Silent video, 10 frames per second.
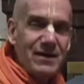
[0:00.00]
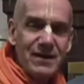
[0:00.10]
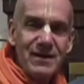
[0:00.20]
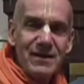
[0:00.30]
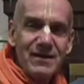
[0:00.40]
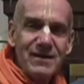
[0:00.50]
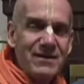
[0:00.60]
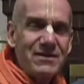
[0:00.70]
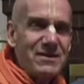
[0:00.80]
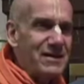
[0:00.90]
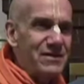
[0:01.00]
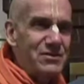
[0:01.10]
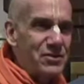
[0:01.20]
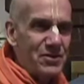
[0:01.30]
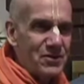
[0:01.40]
You know, it's like a
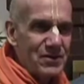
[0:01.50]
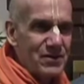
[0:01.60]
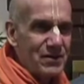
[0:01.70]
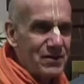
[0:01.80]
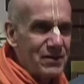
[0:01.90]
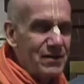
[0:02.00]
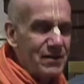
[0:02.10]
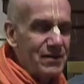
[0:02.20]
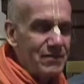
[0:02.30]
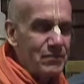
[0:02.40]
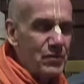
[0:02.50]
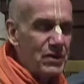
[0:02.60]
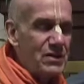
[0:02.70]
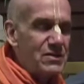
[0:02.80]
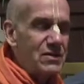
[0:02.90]
joke.
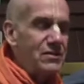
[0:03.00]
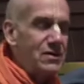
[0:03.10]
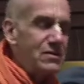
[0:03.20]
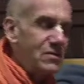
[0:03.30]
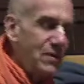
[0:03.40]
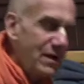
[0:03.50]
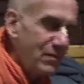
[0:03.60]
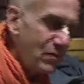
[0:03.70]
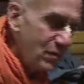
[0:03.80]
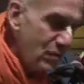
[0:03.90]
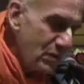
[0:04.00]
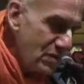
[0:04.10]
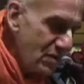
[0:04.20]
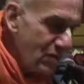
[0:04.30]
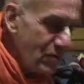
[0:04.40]
But they're serious about
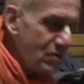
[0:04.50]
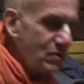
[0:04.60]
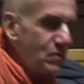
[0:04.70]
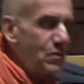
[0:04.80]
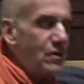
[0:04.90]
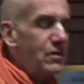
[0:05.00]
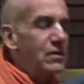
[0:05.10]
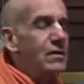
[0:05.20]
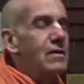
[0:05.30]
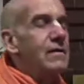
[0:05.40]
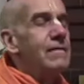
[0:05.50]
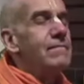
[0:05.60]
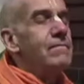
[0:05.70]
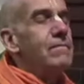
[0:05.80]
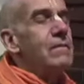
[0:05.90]
twisting Krishna's word.
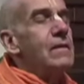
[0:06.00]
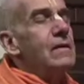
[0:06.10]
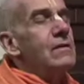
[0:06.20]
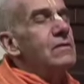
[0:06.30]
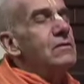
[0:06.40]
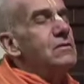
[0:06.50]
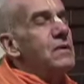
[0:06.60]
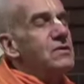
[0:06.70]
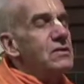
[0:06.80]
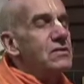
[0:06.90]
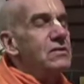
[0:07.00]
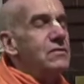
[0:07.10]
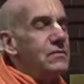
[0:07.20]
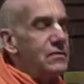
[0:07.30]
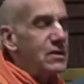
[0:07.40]
Especially
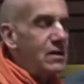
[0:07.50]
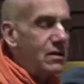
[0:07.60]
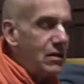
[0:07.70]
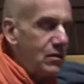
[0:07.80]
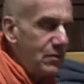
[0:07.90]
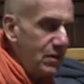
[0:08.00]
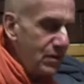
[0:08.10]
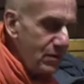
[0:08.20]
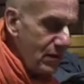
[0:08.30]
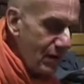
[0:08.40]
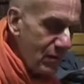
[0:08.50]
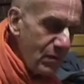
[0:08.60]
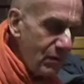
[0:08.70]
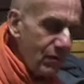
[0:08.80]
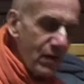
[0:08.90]
you, in the Indian community, you have to
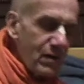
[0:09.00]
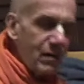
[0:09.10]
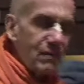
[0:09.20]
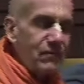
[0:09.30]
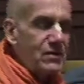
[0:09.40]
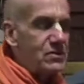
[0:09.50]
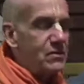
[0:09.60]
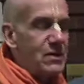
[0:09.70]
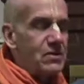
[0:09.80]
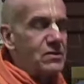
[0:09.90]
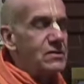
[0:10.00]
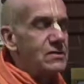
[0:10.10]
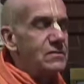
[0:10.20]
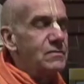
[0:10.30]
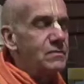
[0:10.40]
be very convinced about this.